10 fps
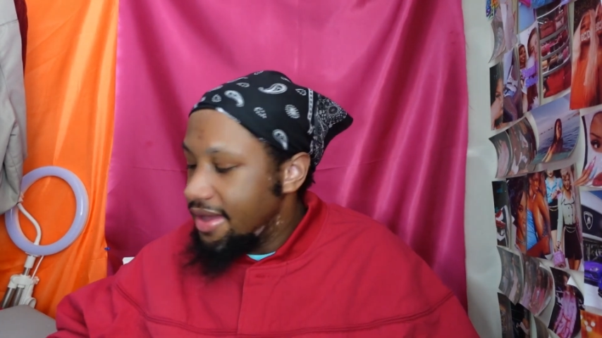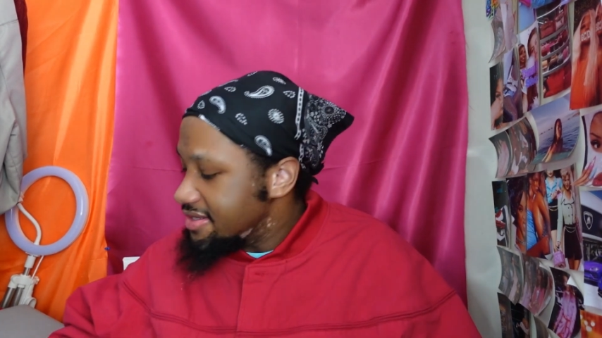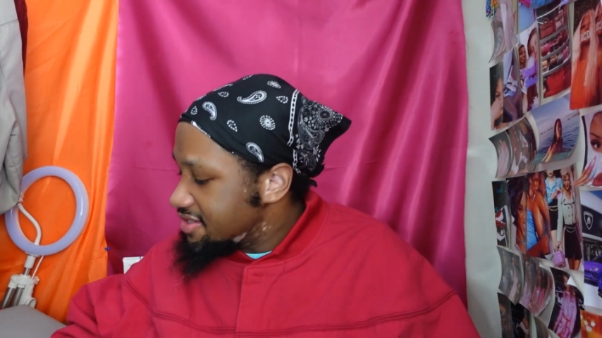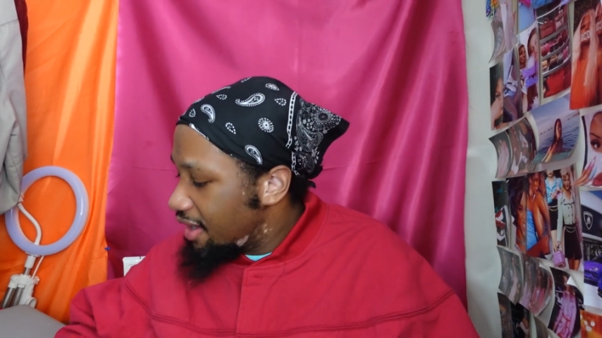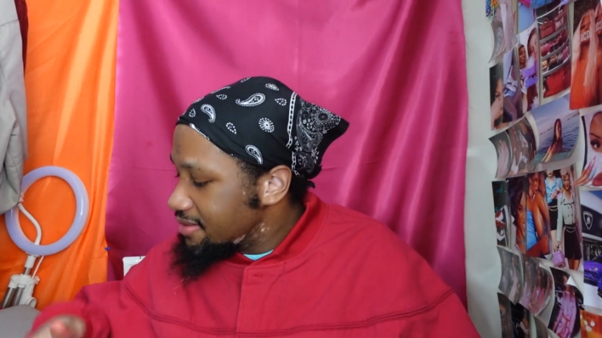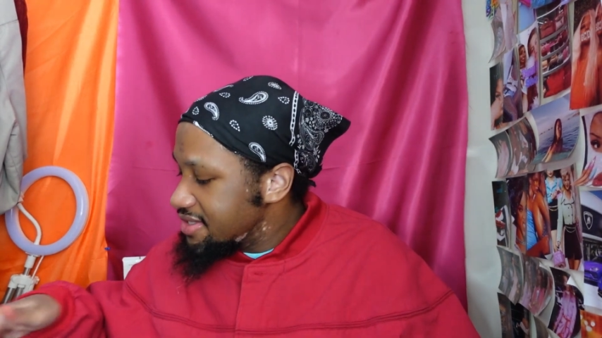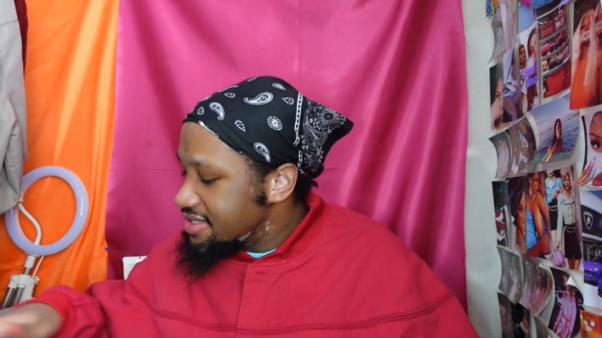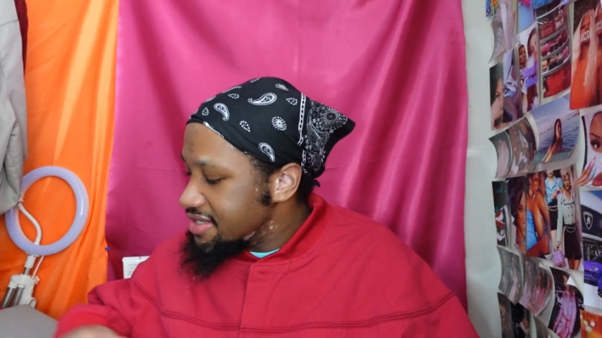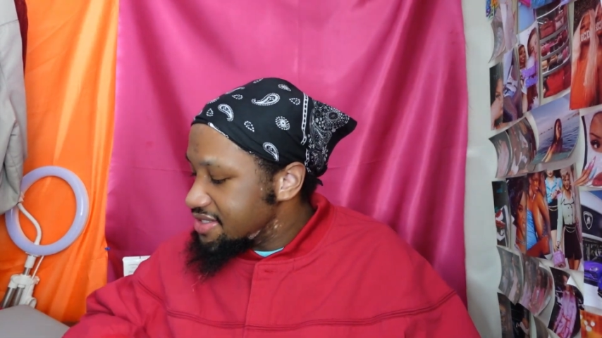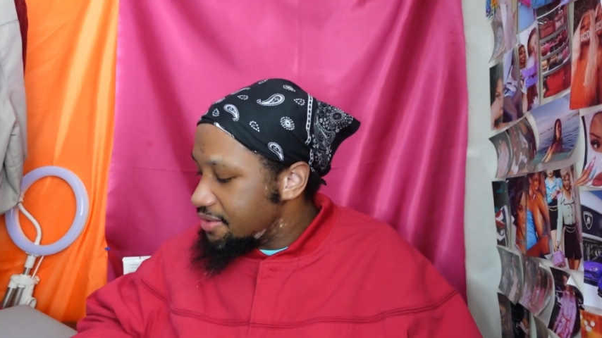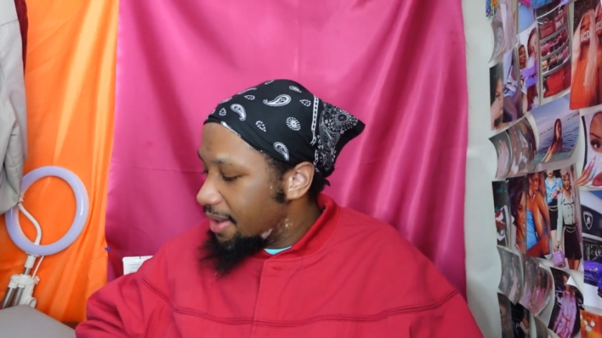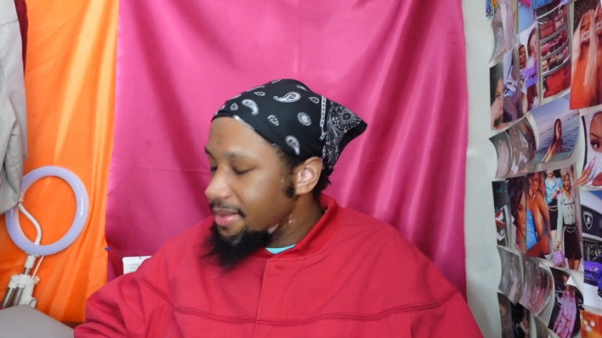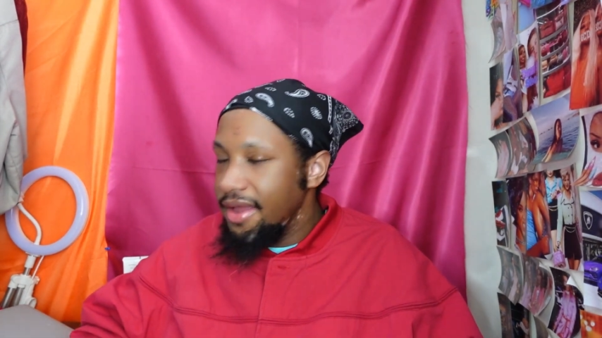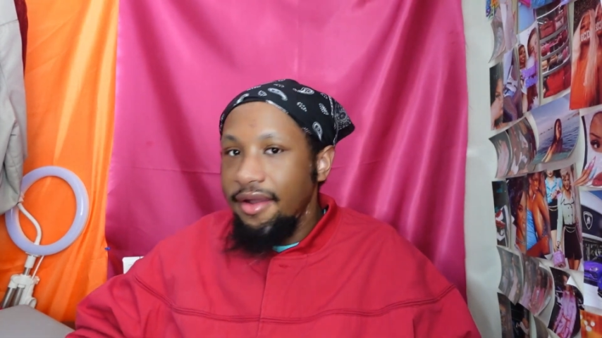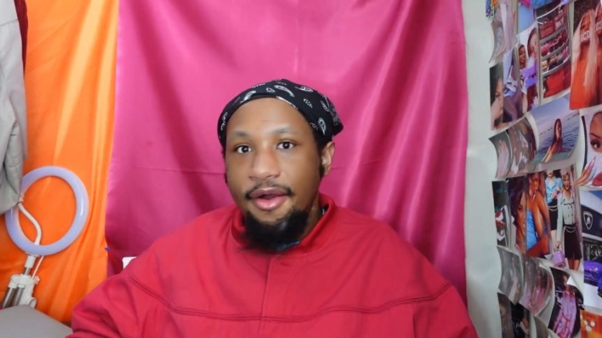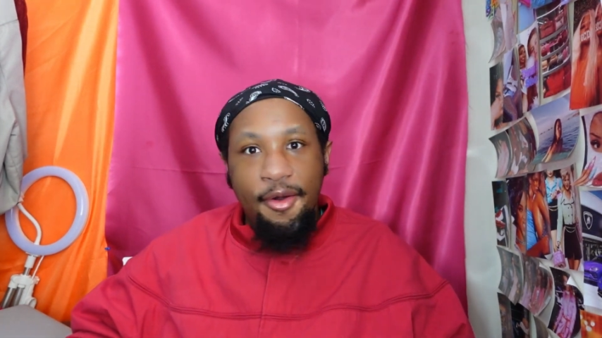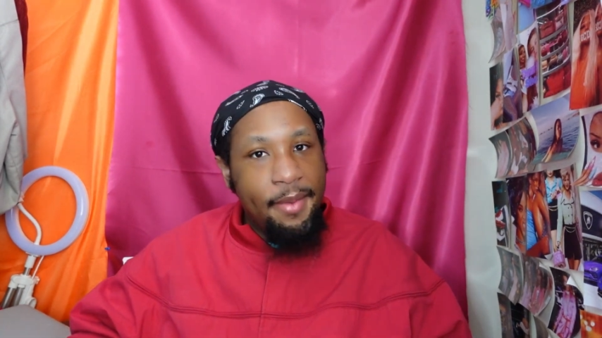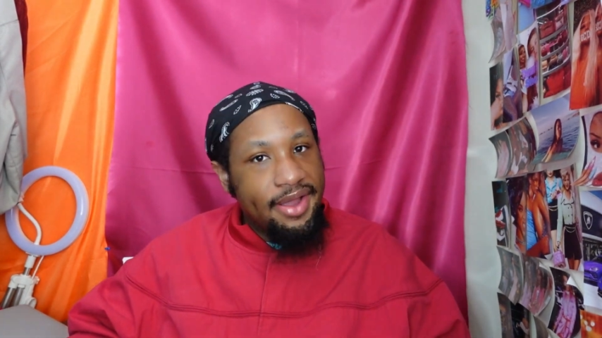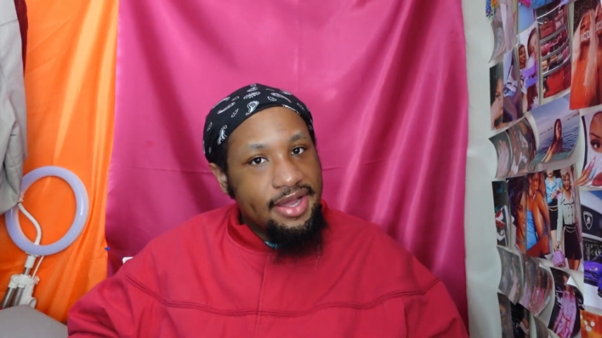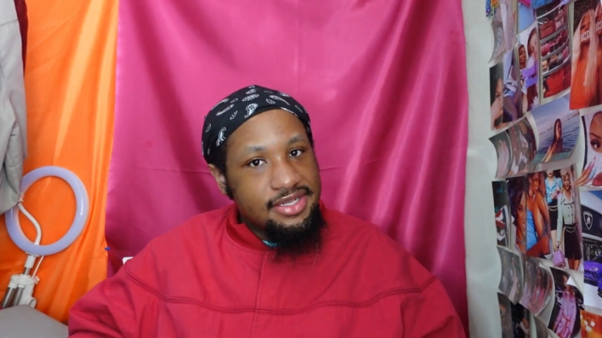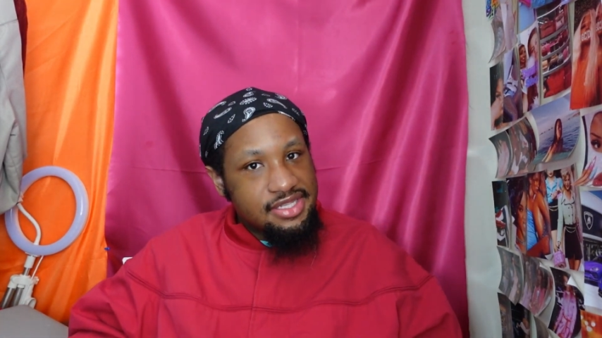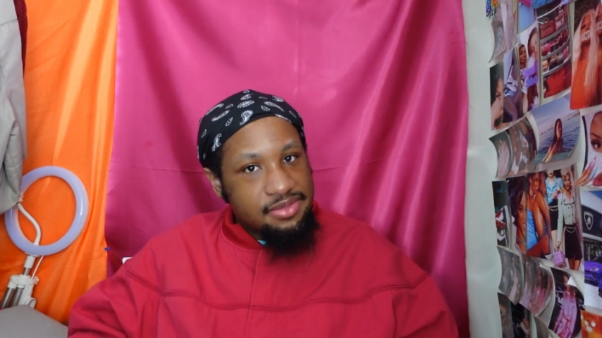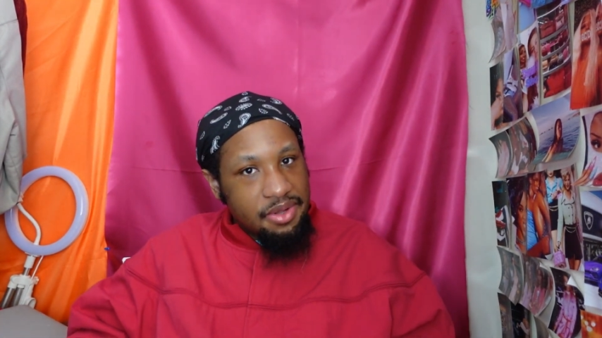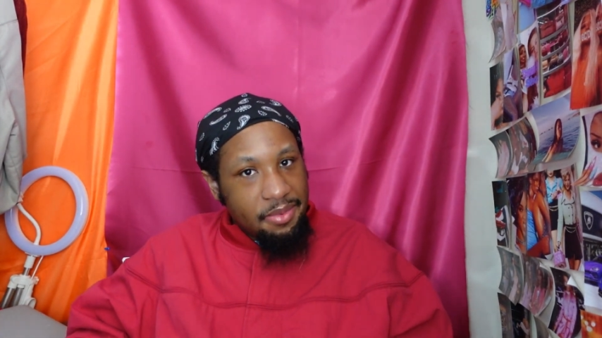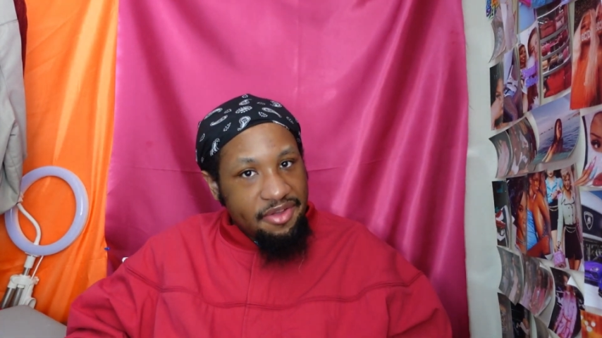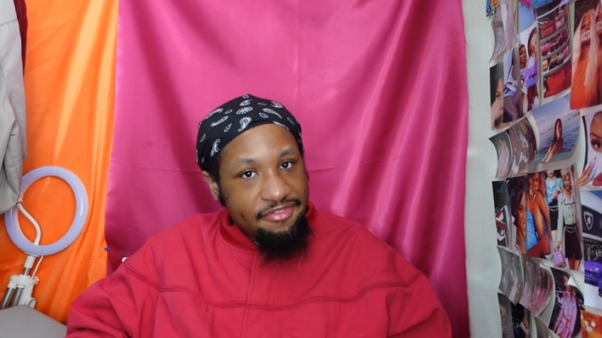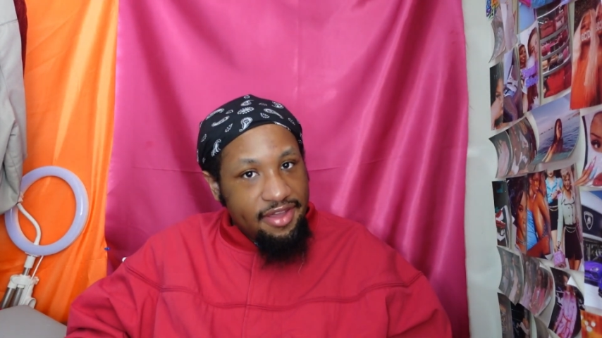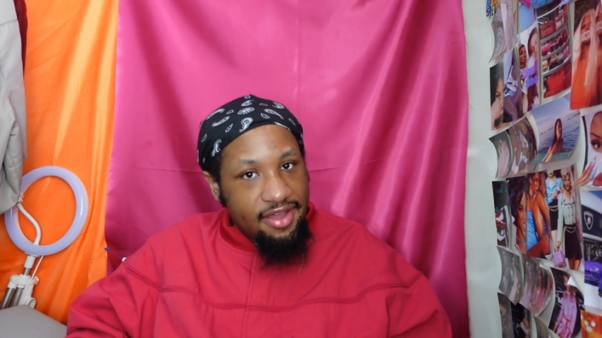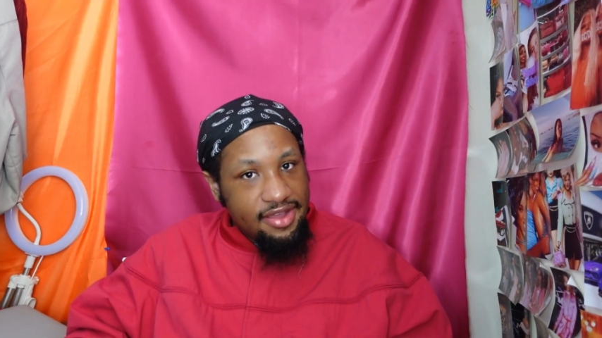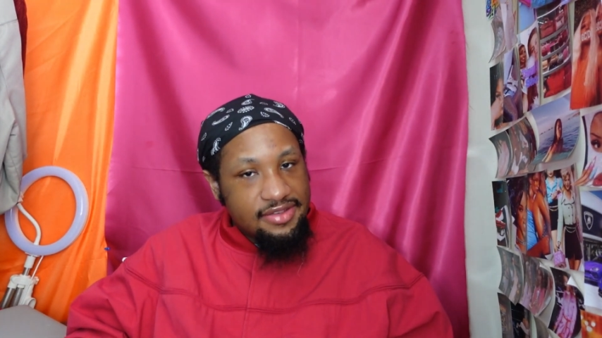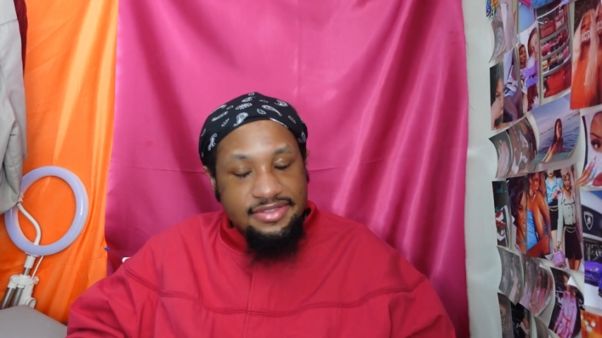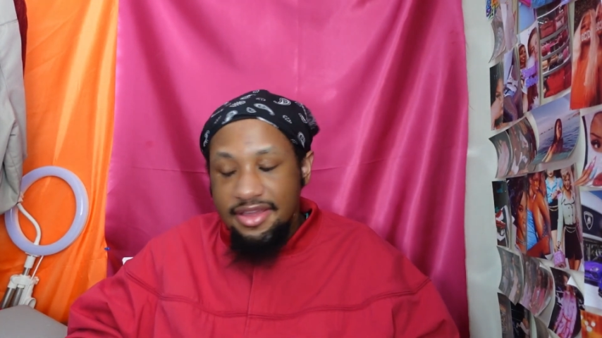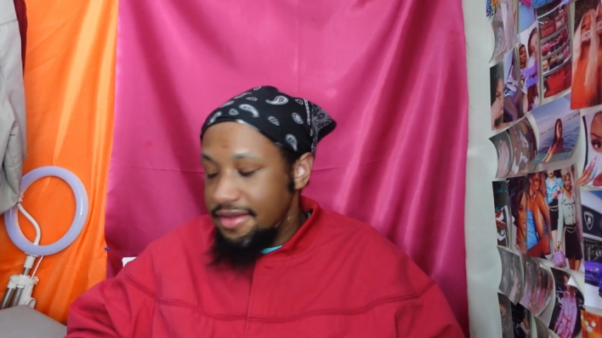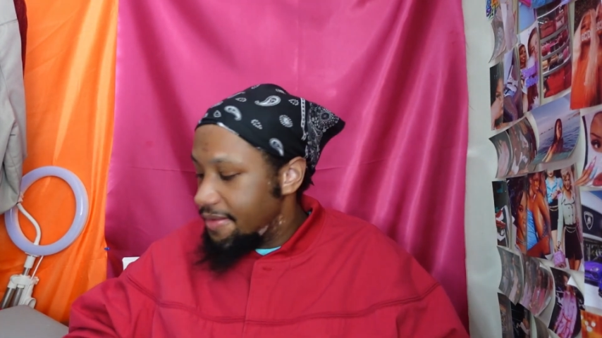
So I was listening to it. I'm like, oh my gosh, it's one of my faves.